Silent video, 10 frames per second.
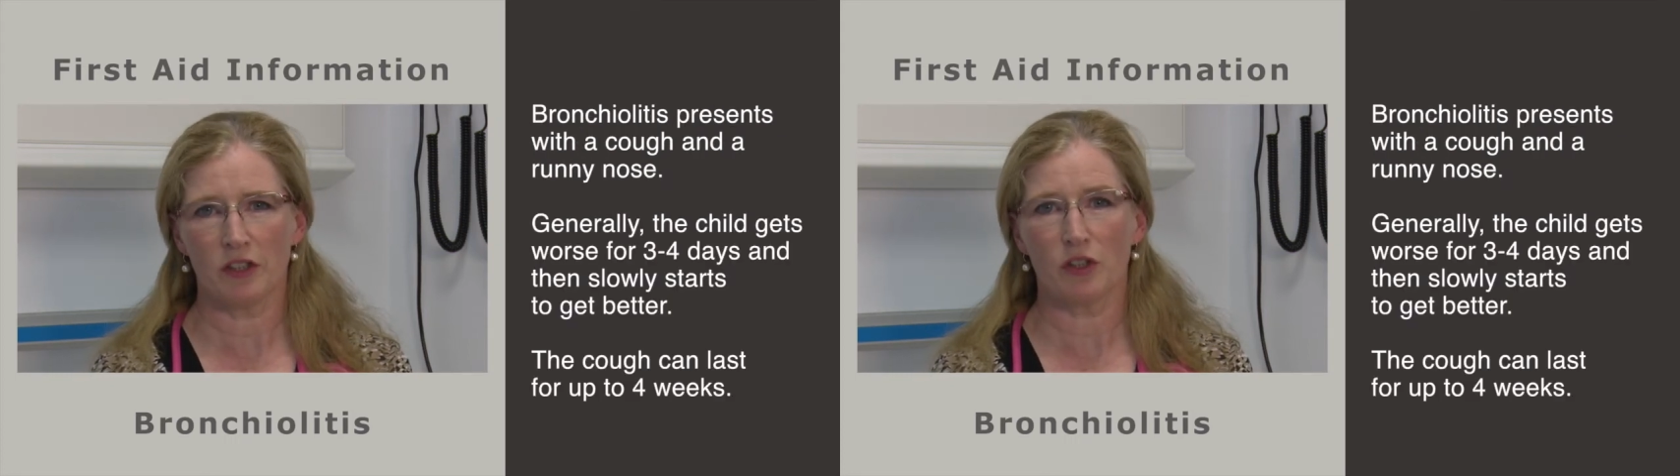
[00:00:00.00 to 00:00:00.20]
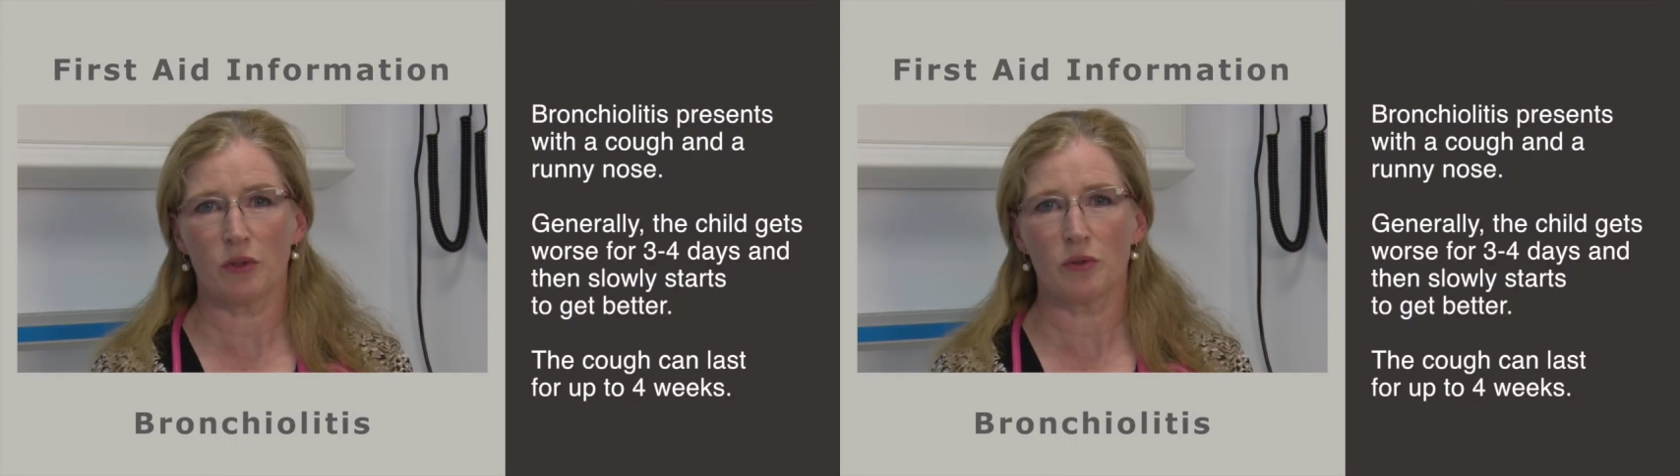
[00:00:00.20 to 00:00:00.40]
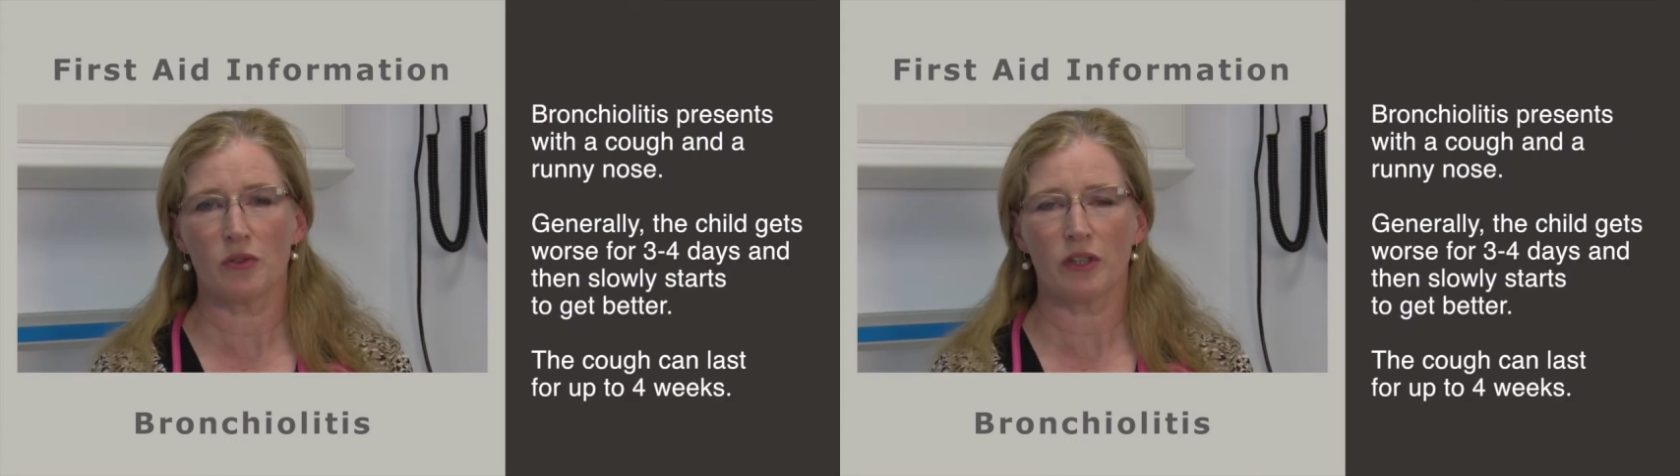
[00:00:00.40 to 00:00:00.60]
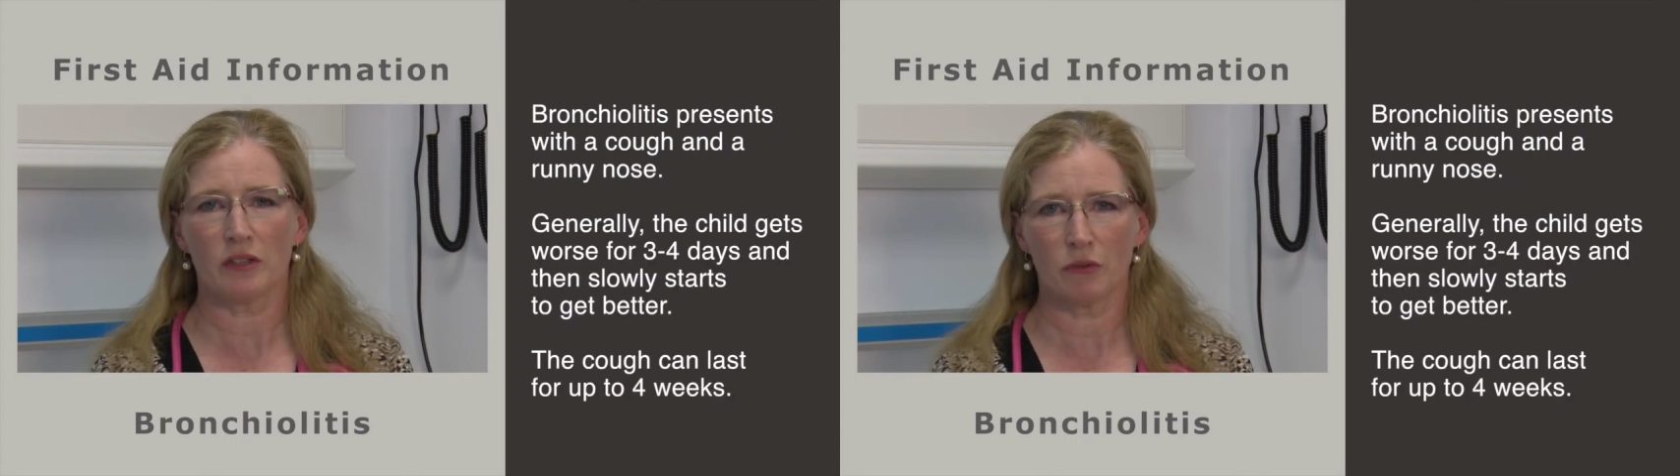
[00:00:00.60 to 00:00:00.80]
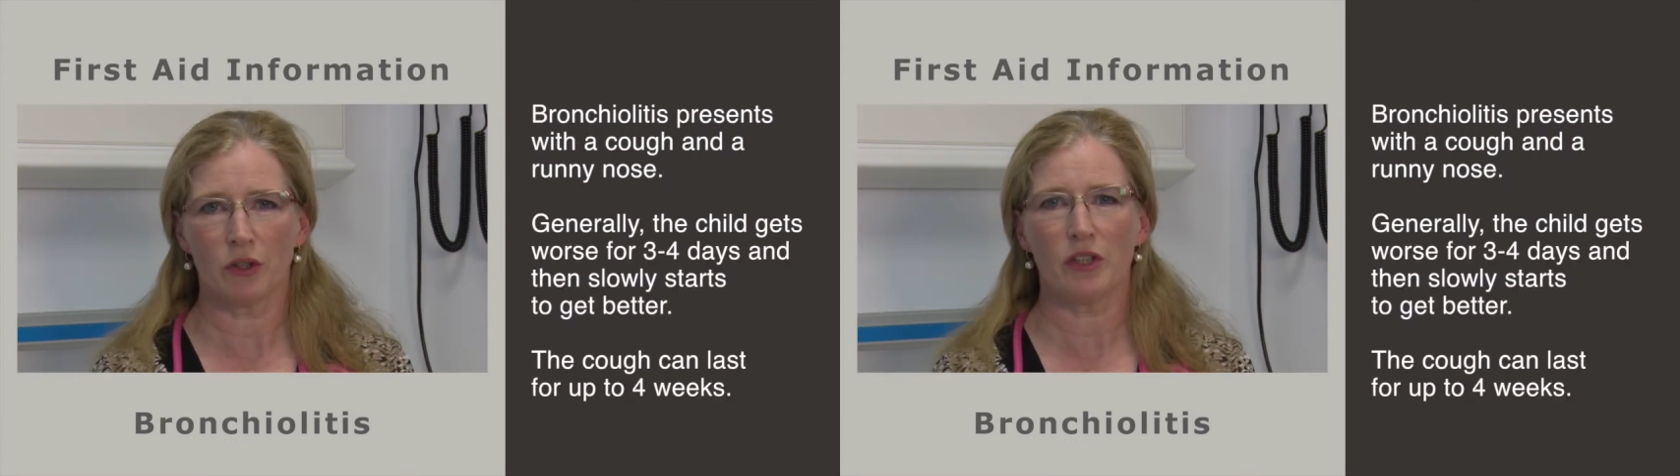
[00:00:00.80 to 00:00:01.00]
nose
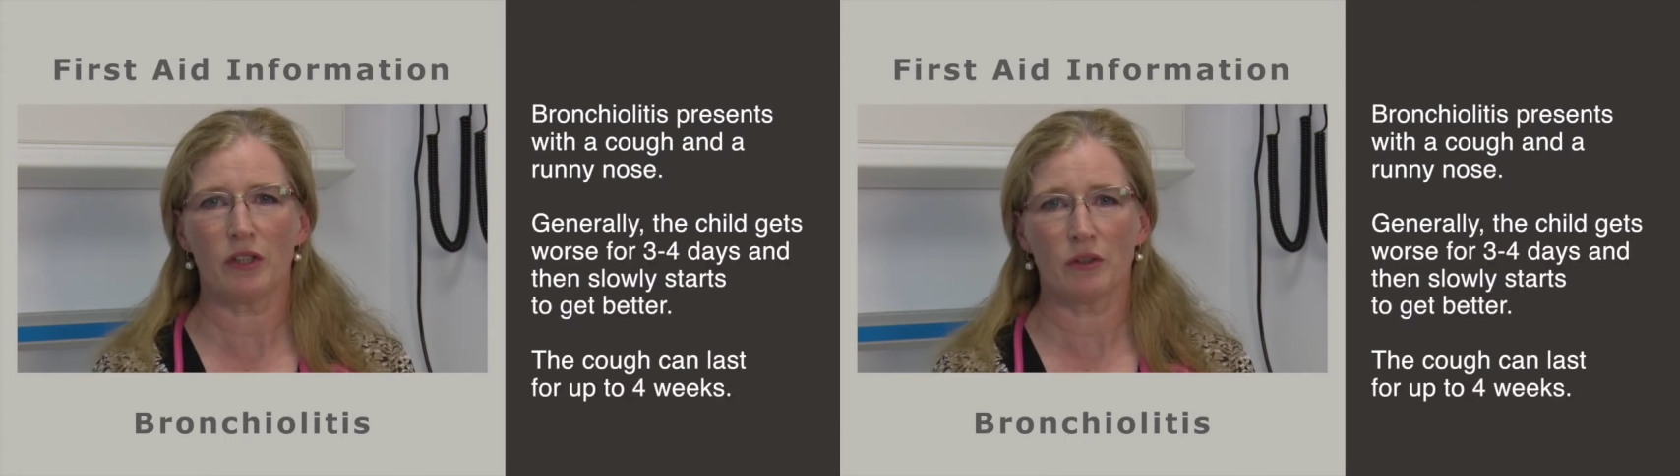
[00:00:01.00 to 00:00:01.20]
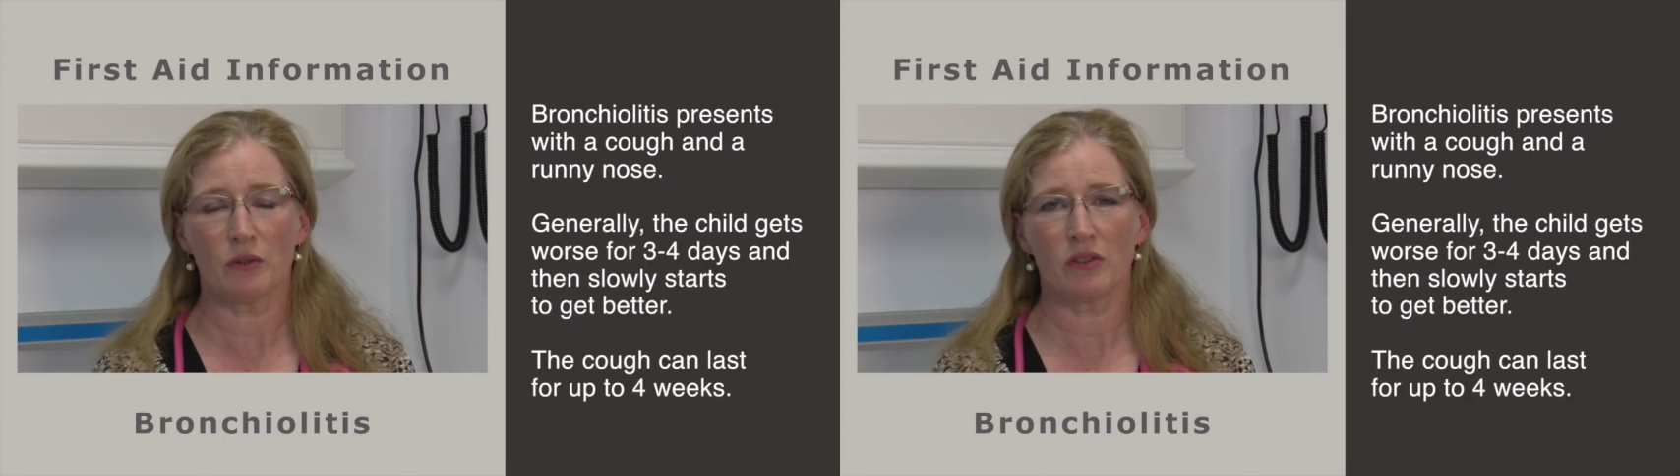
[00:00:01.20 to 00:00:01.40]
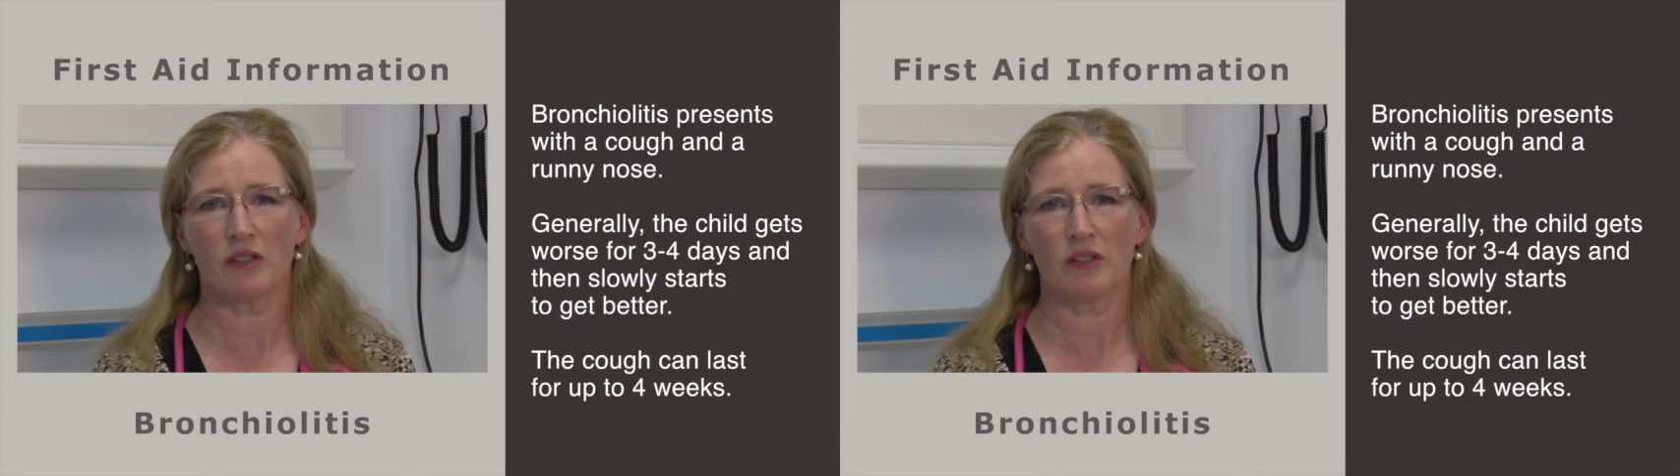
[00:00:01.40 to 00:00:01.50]
and the runny nose,